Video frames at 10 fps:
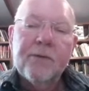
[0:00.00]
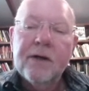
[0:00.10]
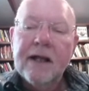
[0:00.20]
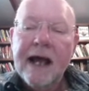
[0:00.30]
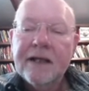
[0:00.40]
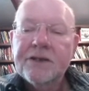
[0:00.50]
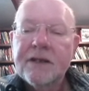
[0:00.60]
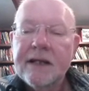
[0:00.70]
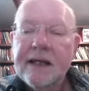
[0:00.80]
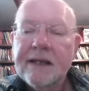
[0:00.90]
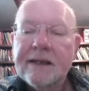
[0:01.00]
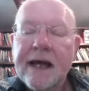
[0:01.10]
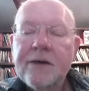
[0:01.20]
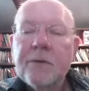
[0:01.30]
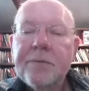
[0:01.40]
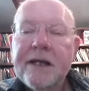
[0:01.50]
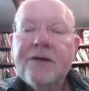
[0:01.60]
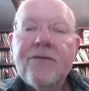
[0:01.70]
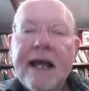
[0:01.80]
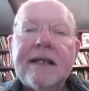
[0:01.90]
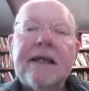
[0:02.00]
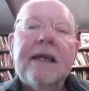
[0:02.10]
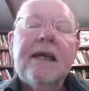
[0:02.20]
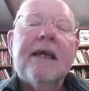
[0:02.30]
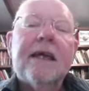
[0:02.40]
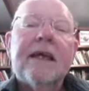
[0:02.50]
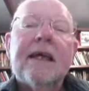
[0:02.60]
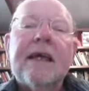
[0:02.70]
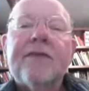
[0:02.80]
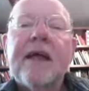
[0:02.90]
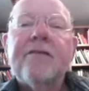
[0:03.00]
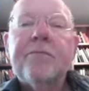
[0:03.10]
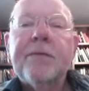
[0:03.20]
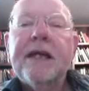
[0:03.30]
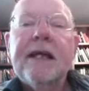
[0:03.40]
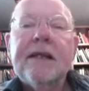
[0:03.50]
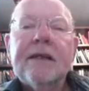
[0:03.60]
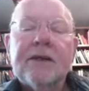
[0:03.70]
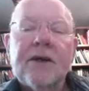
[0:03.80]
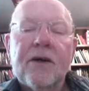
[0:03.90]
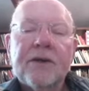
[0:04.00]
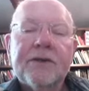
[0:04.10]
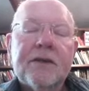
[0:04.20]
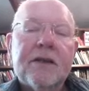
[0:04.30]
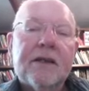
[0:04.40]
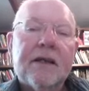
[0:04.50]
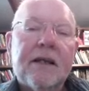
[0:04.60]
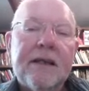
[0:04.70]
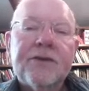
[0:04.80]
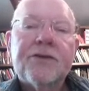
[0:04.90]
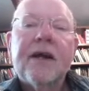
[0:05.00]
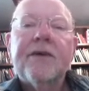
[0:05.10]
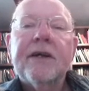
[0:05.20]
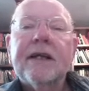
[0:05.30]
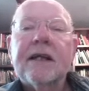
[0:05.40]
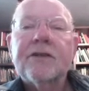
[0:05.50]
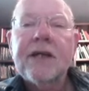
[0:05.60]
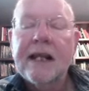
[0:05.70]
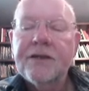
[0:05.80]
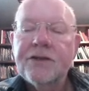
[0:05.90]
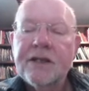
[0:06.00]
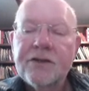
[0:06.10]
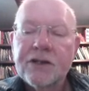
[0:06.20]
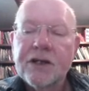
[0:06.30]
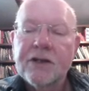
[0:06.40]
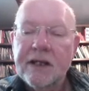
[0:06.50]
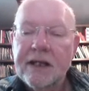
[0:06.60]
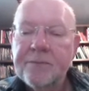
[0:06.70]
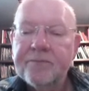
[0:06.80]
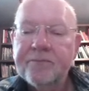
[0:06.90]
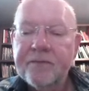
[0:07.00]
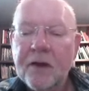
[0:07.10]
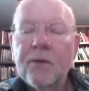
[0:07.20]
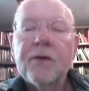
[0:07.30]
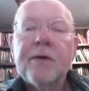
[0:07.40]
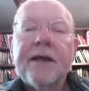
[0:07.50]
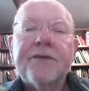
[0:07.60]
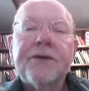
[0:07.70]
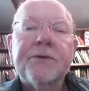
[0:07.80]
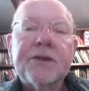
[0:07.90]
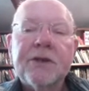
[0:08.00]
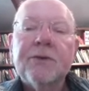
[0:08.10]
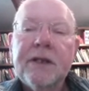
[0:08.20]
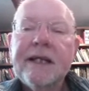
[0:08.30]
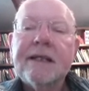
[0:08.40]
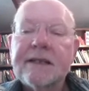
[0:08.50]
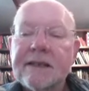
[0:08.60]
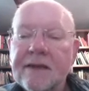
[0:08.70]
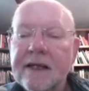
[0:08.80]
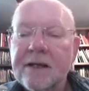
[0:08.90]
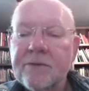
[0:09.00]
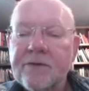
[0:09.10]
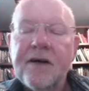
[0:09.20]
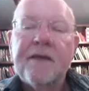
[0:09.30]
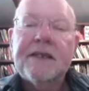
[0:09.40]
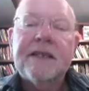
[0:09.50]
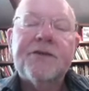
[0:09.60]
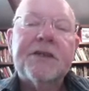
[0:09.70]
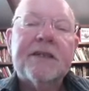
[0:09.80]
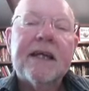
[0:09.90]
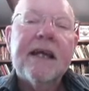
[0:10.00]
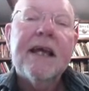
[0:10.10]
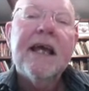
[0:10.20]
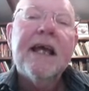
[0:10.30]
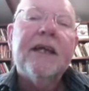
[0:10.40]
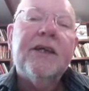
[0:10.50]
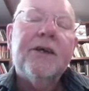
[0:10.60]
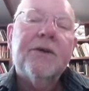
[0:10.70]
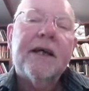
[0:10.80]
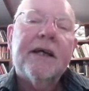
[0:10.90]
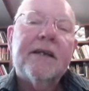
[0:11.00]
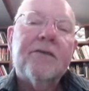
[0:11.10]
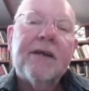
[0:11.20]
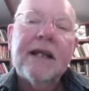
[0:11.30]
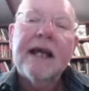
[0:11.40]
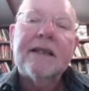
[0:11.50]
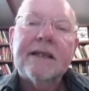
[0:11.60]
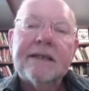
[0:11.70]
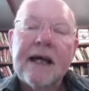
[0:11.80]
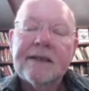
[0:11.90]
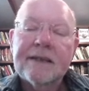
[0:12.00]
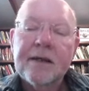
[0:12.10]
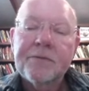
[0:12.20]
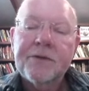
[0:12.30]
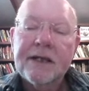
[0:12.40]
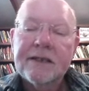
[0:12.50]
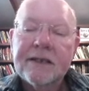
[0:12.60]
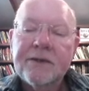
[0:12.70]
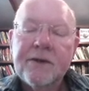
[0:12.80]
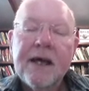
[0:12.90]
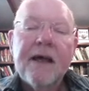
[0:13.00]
Well, actually, they will be ready if they've been on a literary and challenging journey all the way through. School leaders, I think, will find this interesting. You can relate this to other subjects too.